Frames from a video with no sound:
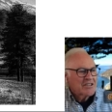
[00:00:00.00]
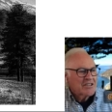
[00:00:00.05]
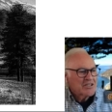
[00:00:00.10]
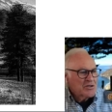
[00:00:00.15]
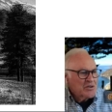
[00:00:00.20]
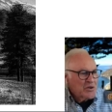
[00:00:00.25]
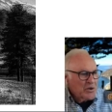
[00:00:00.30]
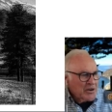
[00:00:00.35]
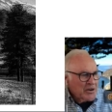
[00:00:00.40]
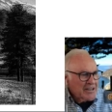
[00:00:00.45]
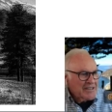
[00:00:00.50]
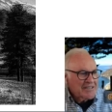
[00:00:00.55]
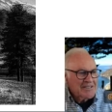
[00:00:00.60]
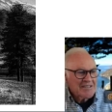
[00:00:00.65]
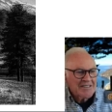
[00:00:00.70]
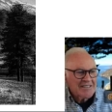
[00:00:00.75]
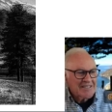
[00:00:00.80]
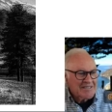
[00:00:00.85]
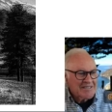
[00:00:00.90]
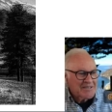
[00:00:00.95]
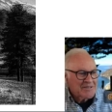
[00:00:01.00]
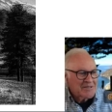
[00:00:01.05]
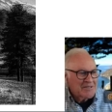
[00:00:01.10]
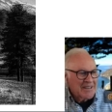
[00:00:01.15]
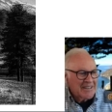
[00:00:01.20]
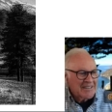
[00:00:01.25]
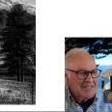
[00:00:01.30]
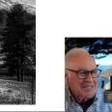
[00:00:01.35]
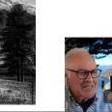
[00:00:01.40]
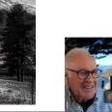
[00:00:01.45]
Noise is
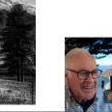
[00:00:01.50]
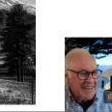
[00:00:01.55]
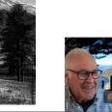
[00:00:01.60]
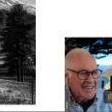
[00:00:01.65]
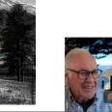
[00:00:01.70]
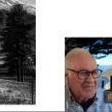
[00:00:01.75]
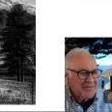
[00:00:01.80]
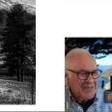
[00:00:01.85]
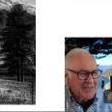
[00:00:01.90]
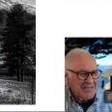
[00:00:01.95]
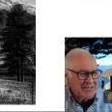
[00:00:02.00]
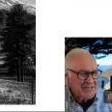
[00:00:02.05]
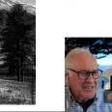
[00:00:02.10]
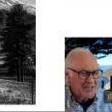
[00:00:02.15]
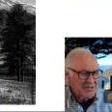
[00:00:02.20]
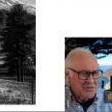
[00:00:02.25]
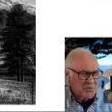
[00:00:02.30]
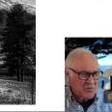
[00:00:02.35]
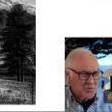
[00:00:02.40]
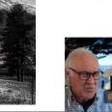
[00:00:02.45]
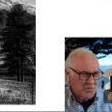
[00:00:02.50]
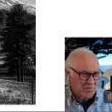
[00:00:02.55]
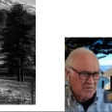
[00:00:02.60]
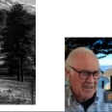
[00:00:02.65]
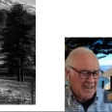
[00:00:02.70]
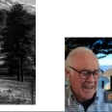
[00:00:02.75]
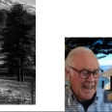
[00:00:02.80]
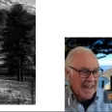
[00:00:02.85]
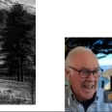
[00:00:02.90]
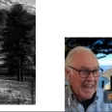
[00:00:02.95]
is like if it just
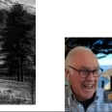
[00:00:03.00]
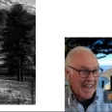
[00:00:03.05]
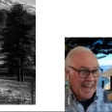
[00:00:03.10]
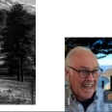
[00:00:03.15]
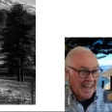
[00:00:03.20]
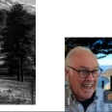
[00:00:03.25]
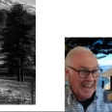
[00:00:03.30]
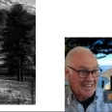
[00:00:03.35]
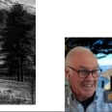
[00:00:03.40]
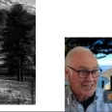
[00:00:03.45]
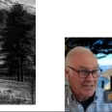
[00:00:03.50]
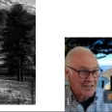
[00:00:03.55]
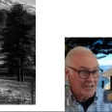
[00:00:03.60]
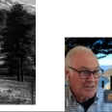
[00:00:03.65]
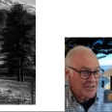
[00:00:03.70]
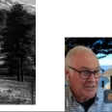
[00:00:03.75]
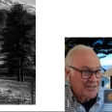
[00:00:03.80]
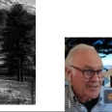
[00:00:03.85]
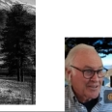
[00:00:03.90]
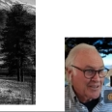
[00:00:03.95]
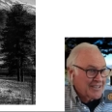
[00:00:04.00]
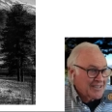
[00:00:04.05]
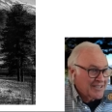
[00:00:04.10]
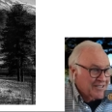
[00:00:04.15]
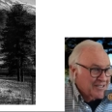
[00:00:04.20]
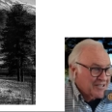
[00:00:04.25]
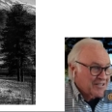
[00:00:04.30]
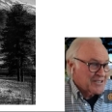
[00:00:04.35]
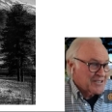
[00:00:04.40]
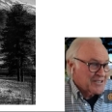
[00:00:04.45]
ah, you know, your
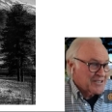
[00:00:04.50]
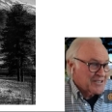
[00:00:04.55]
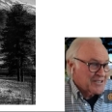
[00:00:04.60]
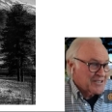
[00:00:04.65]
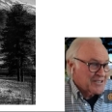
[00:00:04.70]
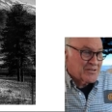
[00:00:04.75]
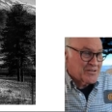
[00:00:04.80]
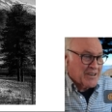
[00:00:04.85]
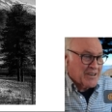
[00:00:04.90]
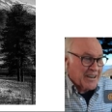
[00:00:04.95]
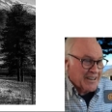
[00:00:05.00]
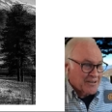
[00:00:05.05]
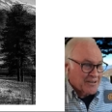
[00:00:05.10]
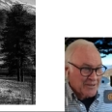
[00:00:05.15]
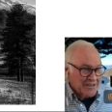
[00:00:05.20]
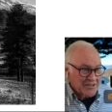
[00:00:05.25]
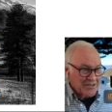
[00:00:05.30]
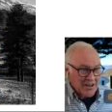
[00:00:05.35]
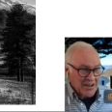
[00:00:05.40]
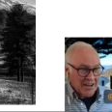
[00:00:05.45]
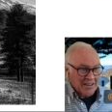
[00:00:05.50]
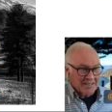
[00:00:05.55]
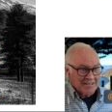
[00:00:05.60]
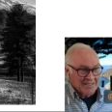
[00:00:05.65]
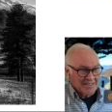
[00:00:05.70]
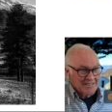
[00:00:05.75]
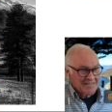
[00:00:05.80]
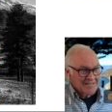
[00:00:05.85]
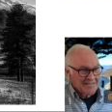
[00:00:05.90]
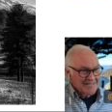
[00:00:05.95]
ears just try to reject
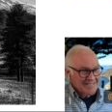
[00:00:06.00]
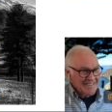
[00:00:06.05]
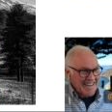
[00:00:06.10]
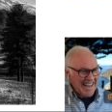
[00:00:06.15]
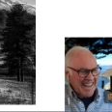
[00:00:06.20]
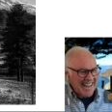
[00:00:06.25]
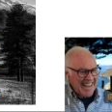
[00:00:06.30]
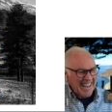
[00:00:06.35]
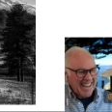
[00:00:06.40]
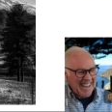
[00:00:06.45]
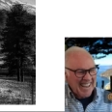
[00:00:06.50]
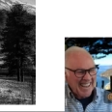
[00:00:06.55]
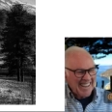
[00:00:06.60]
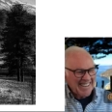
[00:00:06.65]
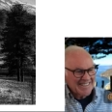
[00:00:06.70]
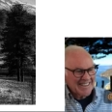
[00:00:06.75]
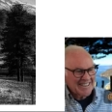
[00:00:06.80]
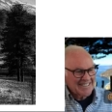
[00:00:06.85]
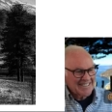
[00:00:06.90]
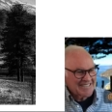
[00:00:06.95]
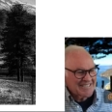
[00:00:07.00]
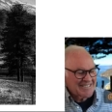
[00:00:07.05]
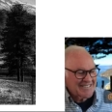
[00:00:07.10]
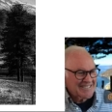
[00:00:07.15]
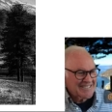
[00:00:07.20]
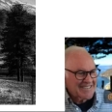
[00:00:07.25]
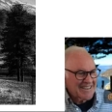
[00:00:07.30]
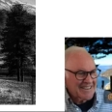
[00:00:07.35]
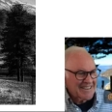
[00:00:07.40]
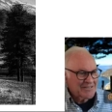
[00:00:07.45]
it. Ah, that
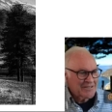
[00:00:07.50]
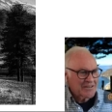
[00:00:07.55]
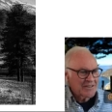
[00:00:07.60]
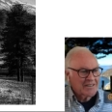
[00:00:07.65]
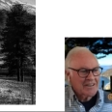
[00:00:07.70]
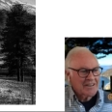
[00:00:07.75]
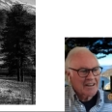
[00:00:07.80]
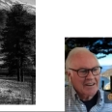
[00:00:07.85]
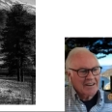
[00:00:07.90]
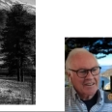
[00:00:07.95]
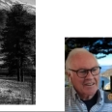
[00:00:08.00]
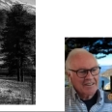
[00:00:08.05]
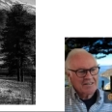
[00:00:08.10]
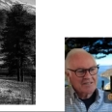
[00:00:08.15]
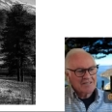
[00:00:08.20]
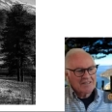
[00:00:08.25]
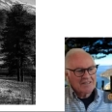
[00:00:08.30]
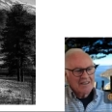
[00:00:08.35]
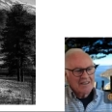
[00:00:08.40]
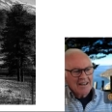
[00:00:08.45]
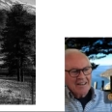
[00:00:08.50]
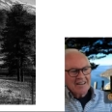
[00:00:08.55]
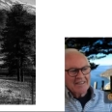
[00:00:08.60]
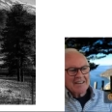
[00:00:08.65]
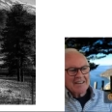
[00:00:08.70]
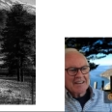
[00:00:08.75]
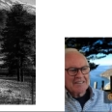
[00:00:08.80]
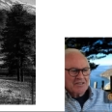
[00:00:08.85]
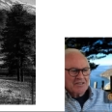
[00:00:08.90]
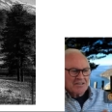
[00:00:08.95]
doesn't sound good. And I guess
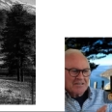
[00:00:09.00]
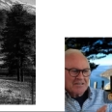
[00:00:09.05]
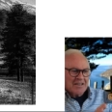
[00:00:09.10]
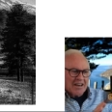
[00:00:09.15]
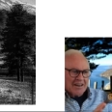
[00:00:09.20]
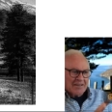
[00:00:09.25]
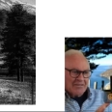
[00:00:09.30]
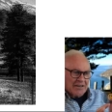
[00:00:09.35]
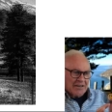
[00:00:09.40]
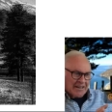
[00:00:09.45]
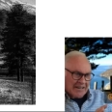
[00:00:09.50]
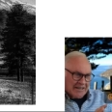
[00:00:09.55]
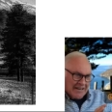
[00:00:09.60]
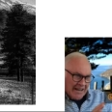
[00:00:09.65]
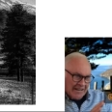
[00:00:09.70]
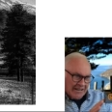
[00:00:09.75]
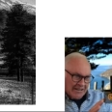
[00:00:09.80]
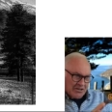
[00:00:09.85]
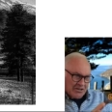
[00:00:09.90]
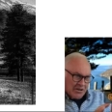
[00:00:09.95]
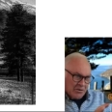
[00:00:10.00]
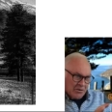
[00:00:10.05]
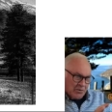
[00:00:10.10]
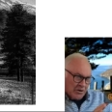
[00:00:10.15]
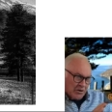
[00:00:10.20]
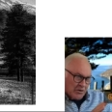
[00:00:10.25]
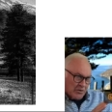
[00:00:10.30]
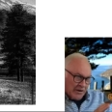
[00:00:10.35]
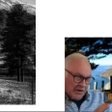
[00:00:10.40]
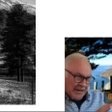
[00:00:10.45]
that's just kind of an analogy
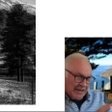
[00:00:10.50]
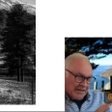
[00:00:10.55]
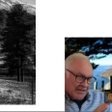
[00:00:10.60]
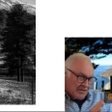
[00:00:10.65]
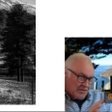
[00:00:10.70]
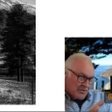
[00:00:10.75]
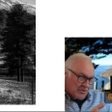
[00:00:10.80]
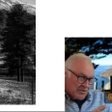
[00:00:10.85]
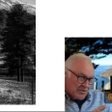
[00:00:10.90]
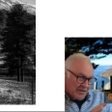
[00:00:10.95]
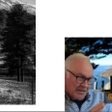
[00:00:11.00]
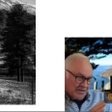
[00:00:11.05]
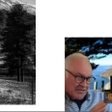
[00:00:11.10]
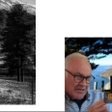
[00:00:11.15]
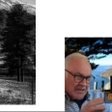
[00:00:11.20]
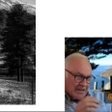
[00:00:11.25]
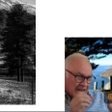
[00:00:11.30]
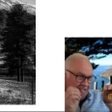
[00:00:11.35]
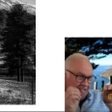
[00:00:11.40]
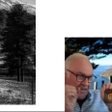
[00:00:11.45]
with grain and noise.